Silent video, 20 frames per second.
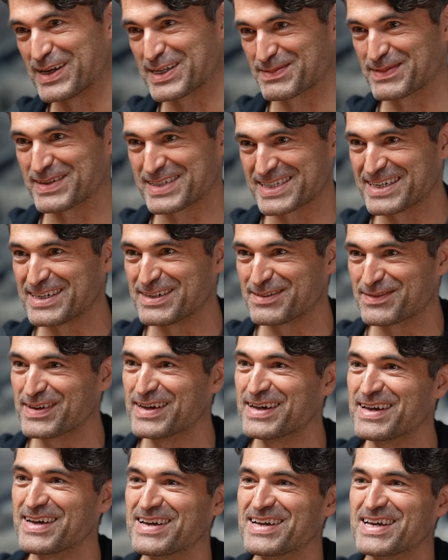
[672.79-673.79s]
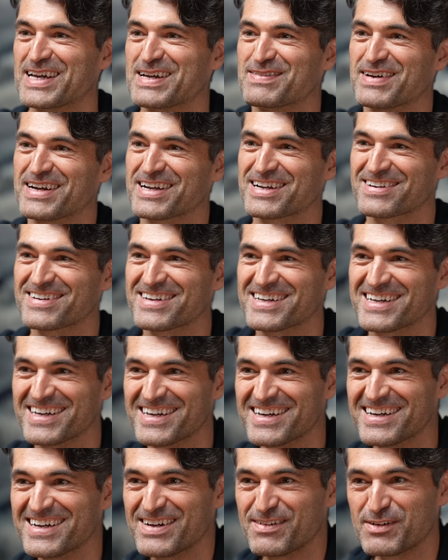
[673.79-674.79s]
planets myself in my
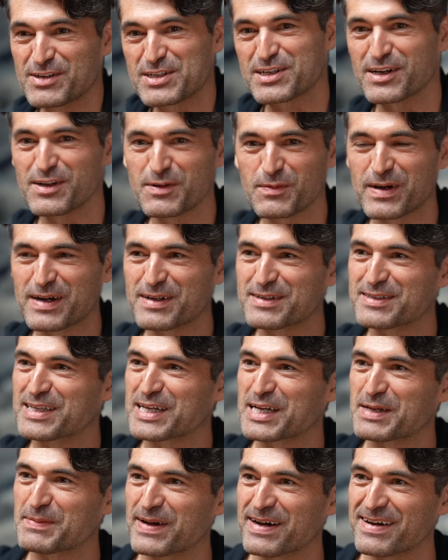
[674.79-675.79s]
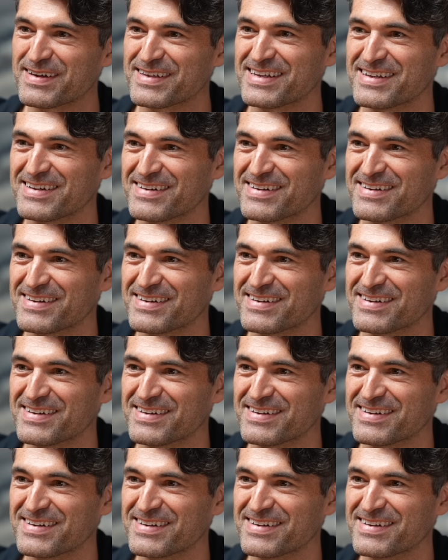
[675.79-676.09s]
career, which is kind of wild to think about.